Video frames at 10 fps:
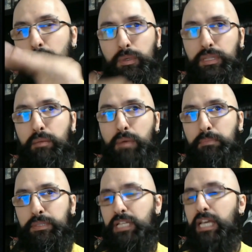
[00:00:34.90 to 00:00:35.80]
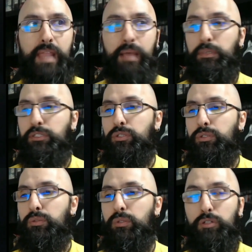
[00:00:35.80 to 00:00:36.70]
what they represent and what
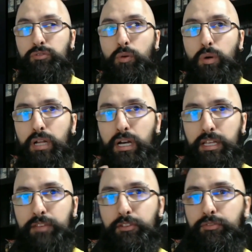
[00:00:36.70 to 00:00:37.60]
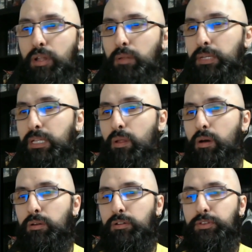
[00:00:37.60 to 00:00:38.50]
to look for if you're following
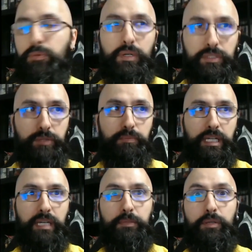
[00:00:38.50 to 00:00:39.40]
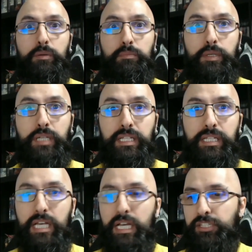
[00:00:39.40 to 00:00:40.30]
along, or if you want to pick up your own book and
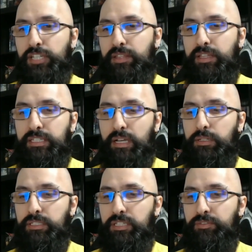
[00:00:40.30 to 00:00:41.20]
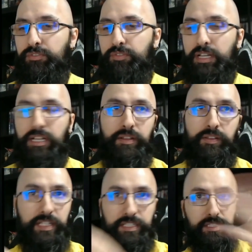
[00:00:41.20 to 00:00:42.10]
check things out and see if you find other
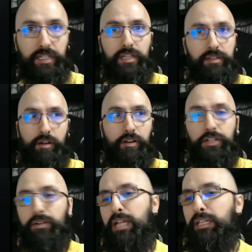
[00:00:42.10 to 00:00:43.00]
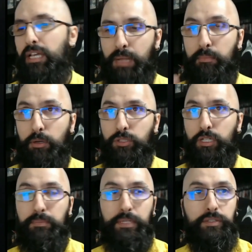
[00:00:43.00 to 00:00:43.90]
things on your end. But I'm also
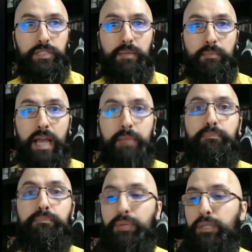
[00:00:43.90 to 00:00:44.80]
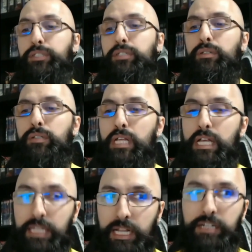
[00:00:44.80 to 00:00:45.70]
going to be using my personal
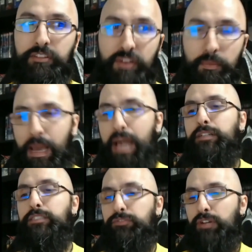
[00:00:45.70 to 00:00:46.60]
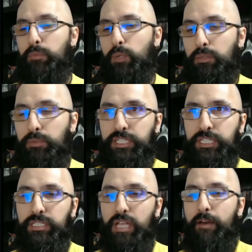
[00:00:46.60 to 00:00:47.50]
narrative patterns framework, which
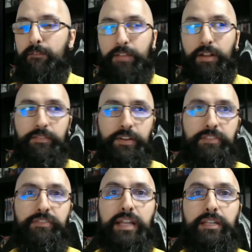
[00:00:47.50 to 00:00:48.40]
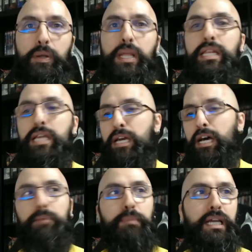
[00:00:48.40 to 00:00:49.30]
is very, very fine grained
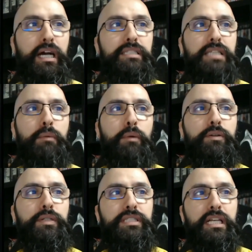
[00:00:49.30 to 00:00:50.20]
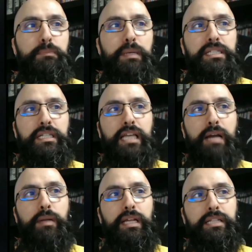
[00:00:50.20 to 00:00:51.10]
because I want to assess, basically I
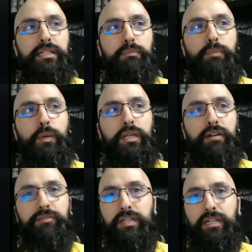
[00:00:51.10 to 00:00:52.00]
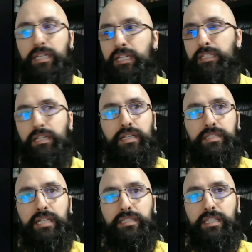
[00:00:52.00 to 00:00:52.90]
want to get to the point of
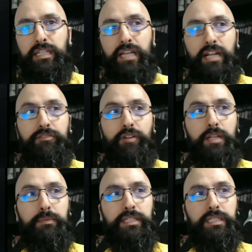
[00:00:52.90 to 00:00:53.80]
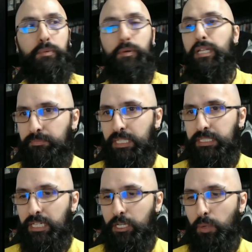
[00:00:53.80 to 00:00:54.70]
assessing the entire volume at this point. It's
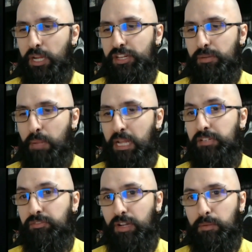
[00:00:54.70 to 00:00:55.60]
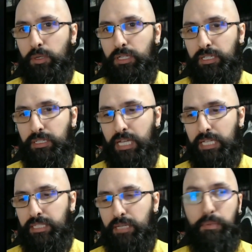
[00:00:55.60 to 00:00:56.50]
an equation based framework
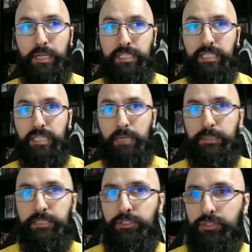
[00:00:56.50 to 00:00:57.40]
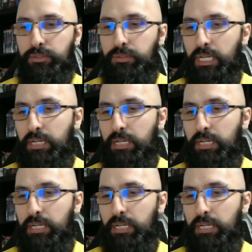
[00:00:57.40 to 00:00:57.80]
that breaks things up into